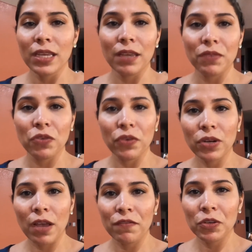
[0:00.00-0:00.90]
If you feel
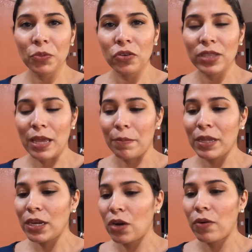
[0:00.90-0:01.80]
comfortable, let
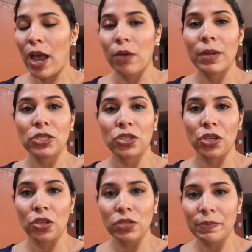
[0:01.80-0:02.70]
me know how much
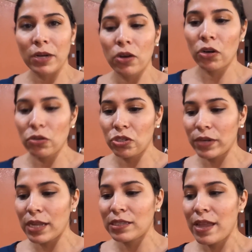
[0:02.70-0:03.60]
you spend on
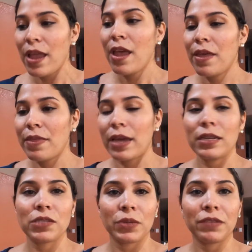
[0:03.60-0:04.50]
groceries. That
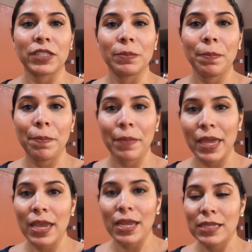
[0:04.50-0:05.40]
is one of our
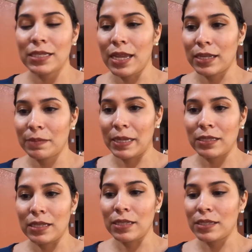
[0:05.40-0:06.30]
biggest
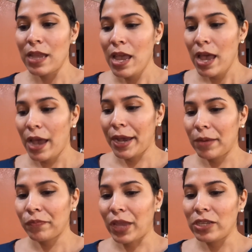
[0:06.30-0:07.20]
expenses.
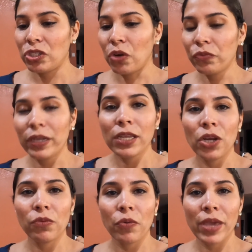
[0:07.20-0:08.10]
I don't really
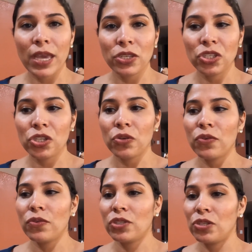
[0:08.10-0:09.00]
know what we can
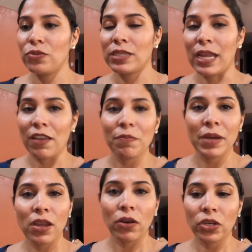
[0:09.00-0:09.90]
do to save
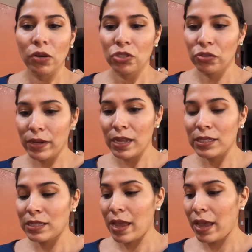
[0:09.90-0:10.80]
money on groceries.